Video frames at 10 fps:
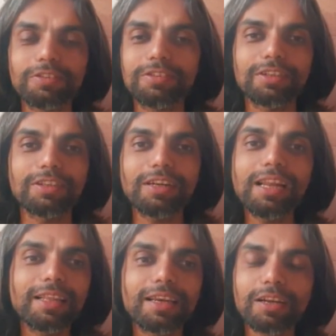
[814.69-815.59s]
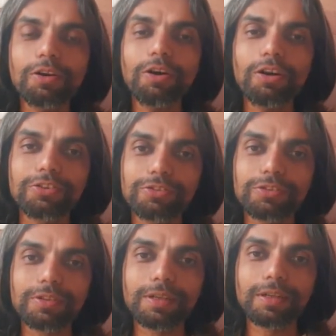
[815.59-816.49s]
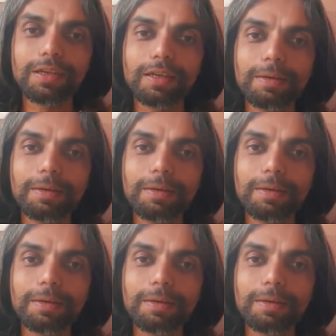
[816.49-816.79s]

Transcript: You know the circle and there are chords.